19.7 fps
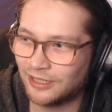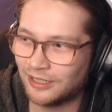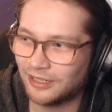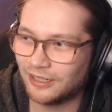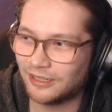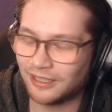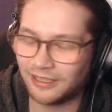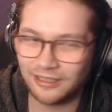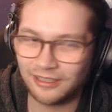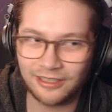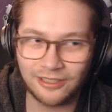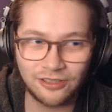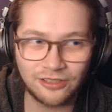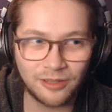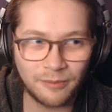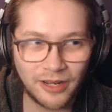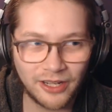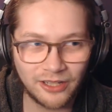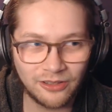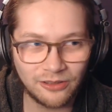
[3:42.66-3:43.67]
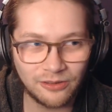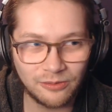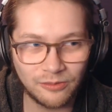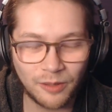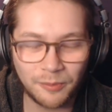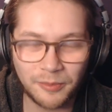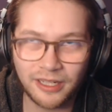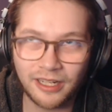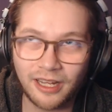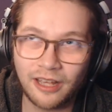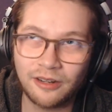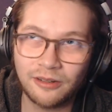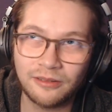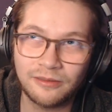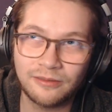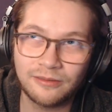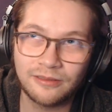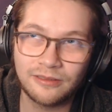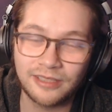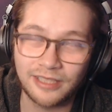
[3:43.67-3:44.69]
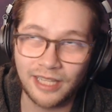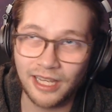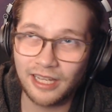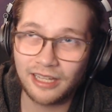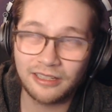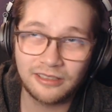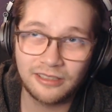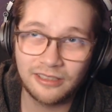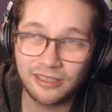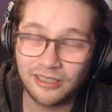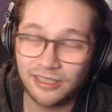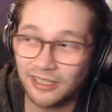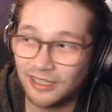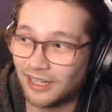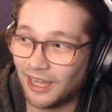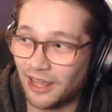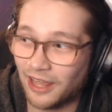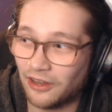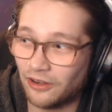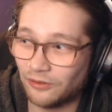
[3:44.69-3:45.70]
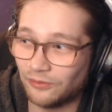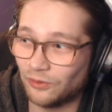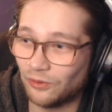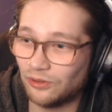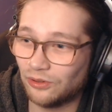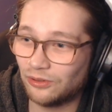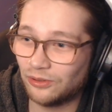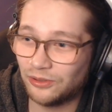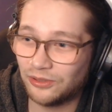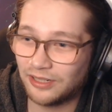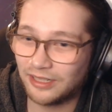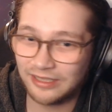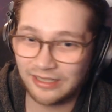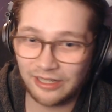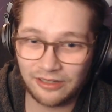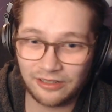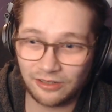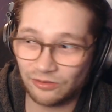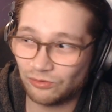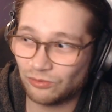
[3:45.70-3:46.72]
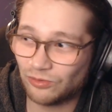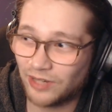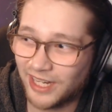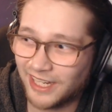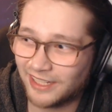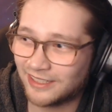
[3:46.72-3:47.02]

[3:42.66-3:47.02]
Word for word: like the instrumental i mean i yeah and her vocal dude it sounded great